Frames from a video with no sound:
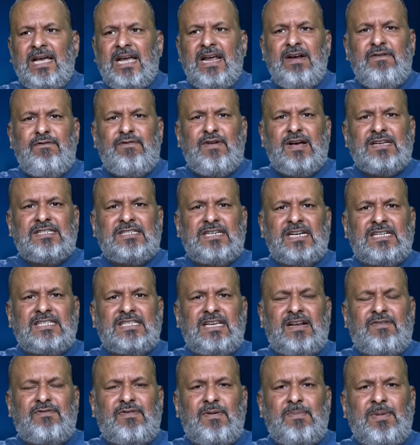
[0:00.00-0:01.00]

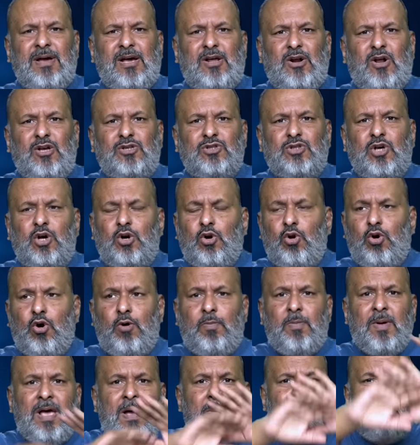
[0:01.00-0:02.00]
infrastructure from across the
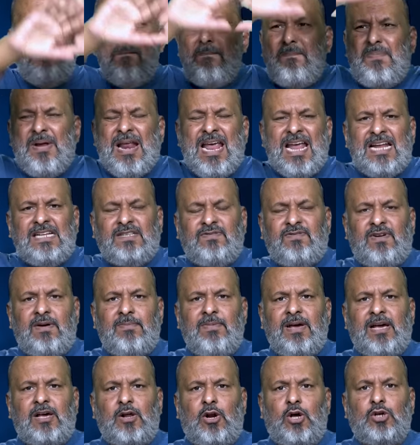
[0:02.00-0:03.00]
globe? Brains
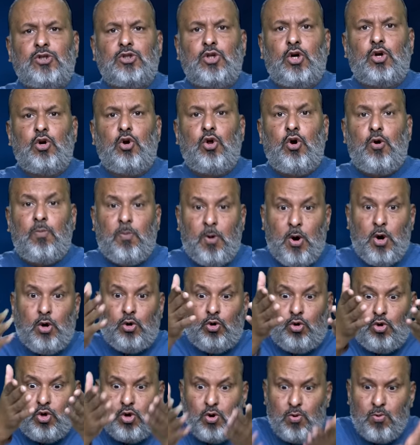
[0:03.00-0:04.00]
from across the globe?
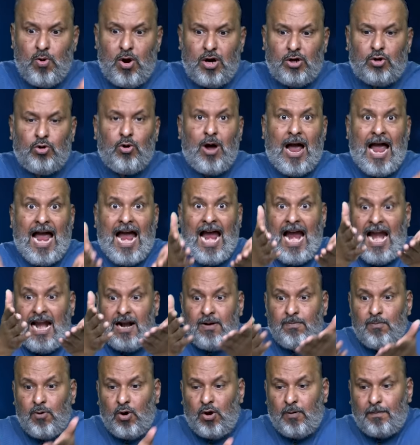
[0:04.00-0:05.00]
Do you want to
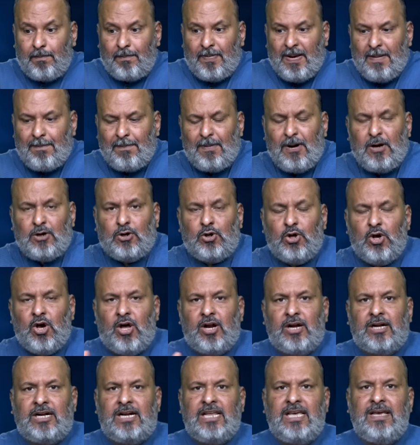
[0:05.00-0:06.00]
add more people to your
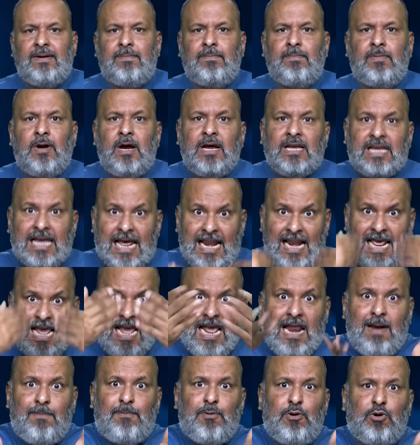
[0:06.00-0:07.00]
team? Can I
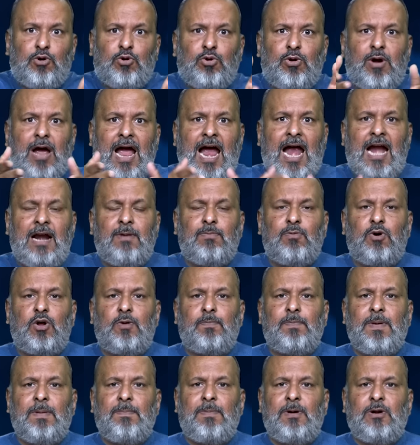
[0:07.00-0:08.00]
help you to add more
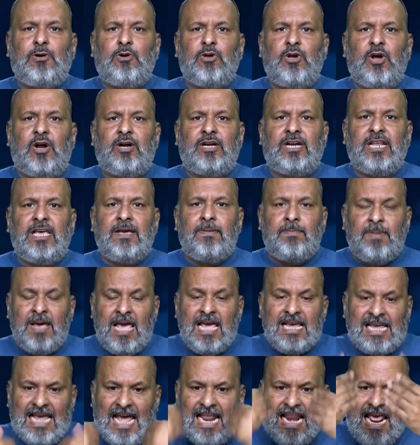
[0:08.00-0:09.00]
people to your team?
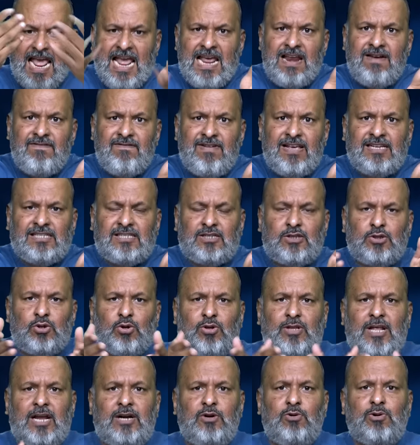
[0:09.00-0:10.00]
Can I invest so
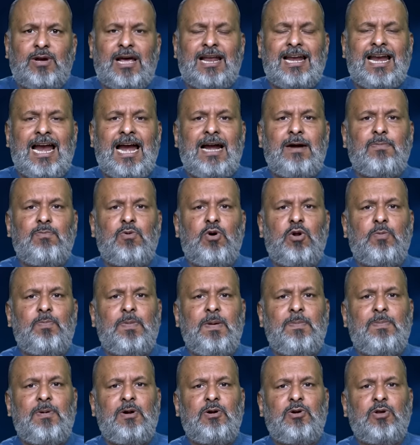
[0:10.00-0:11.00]
that you can add more
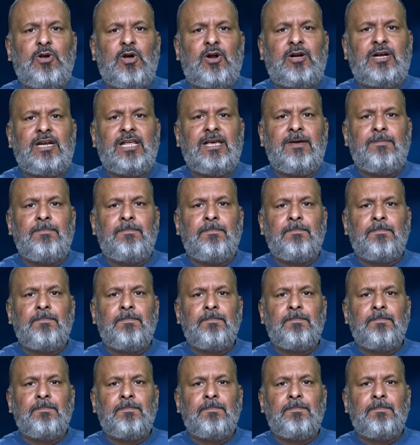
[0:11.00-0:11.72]
people to your team?"